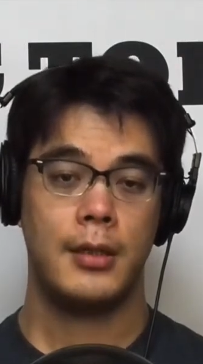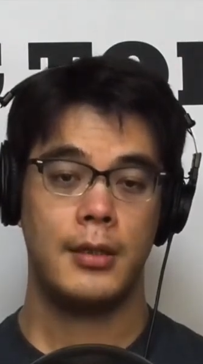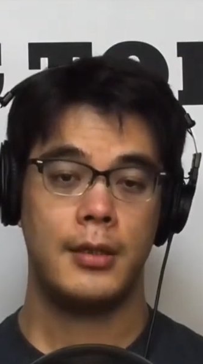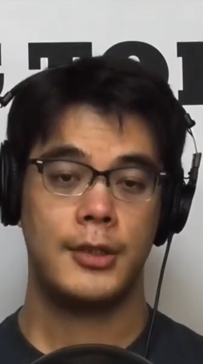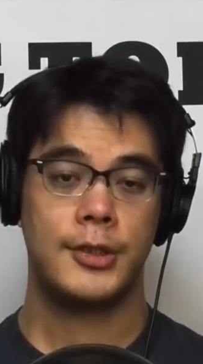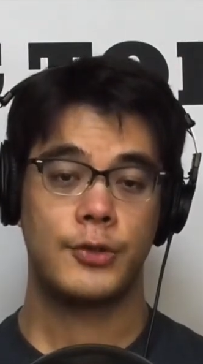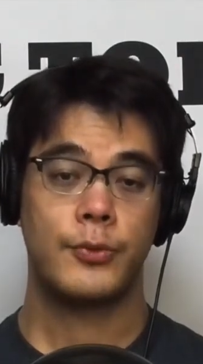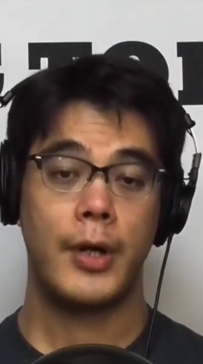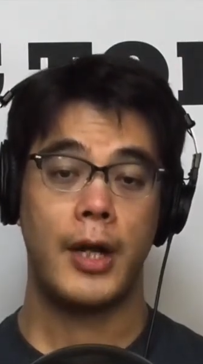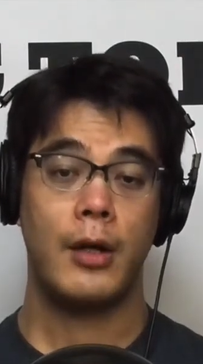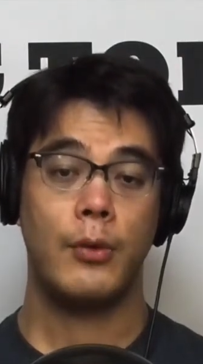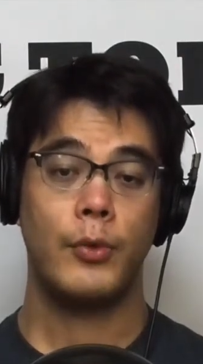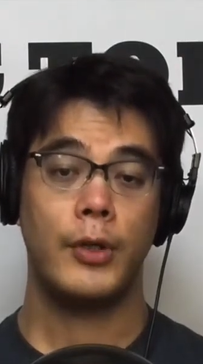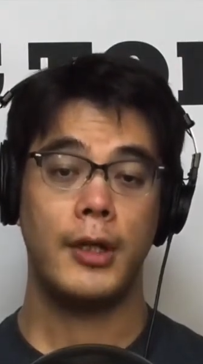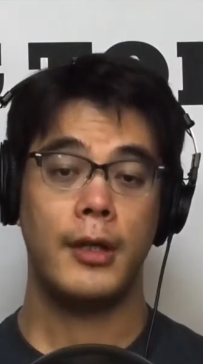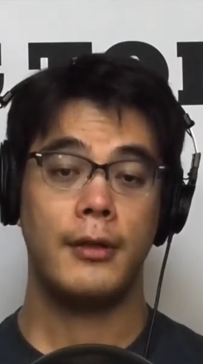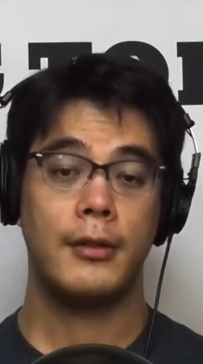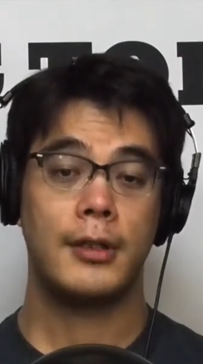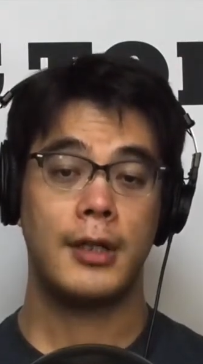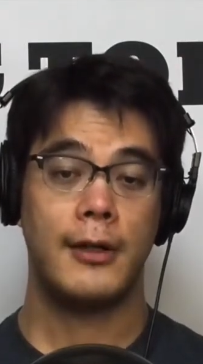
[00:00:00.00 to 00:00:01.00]
Square
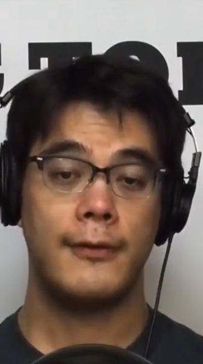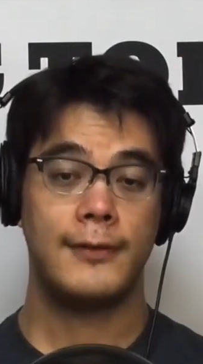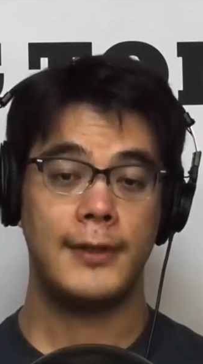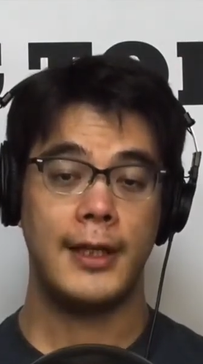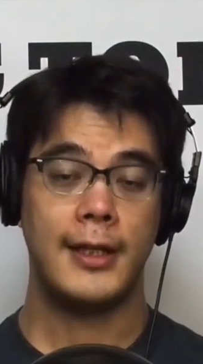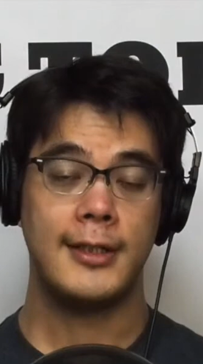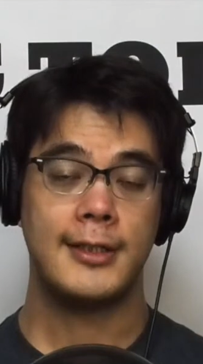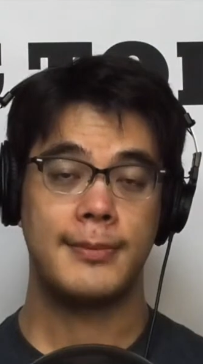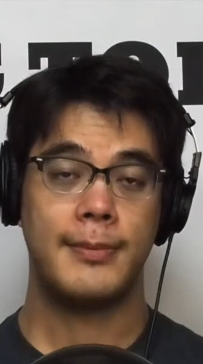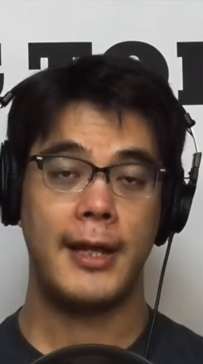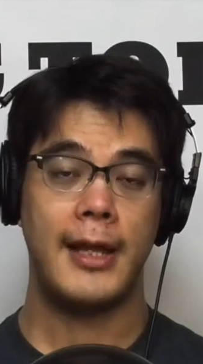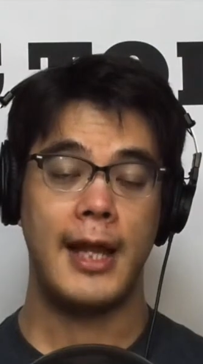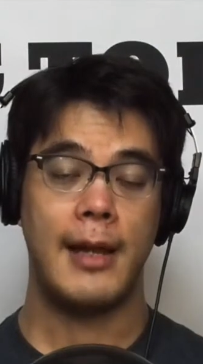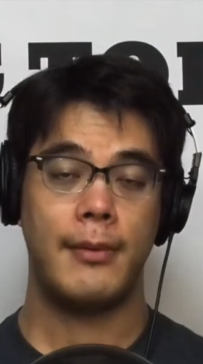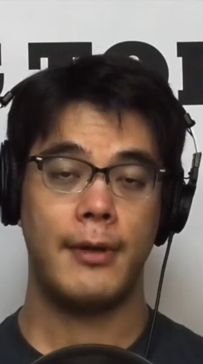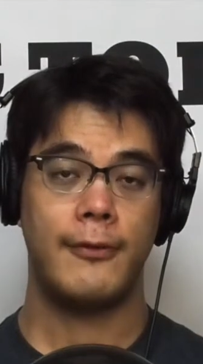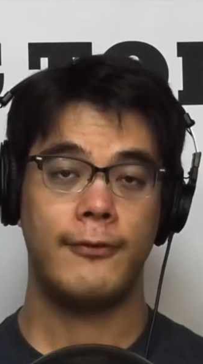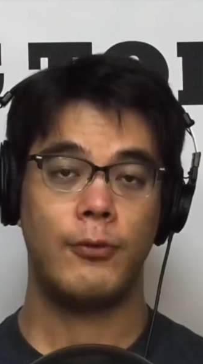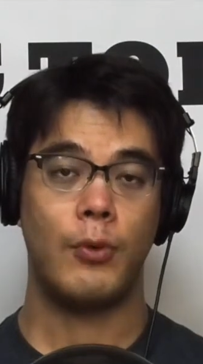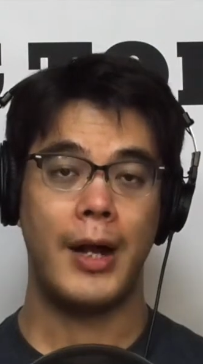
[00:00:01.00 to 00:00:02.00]
Wooden Cufflinks by
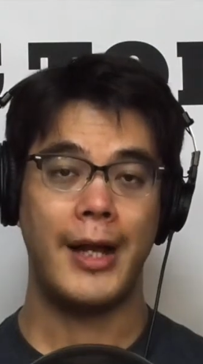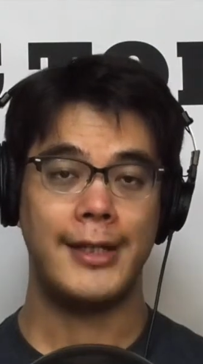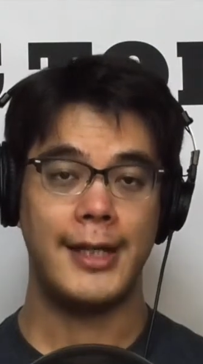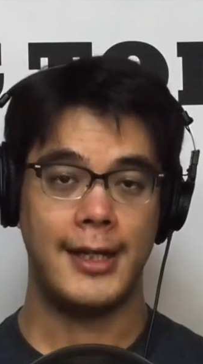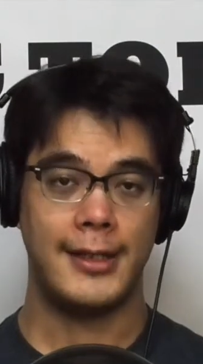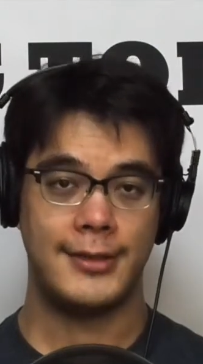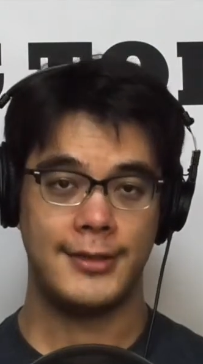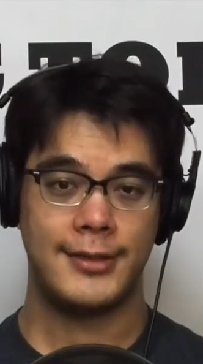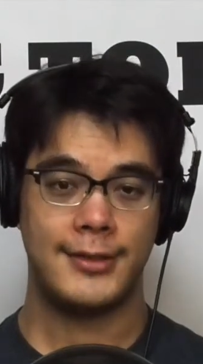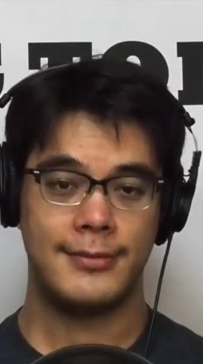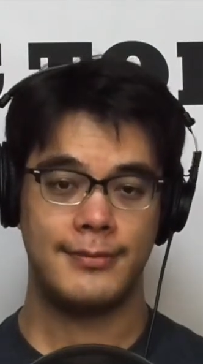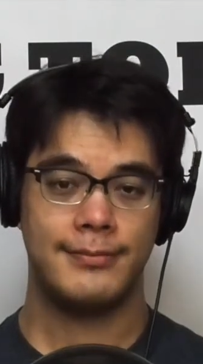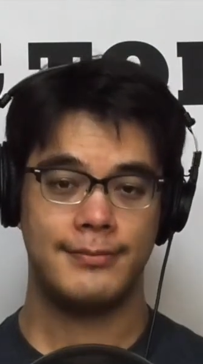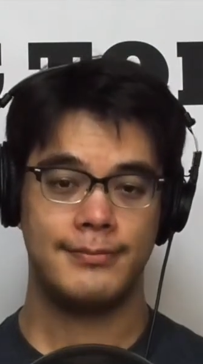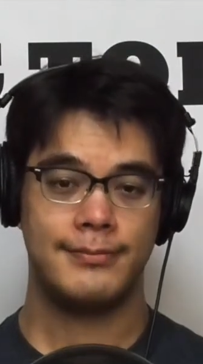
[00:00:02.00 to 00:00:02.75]
MFYS.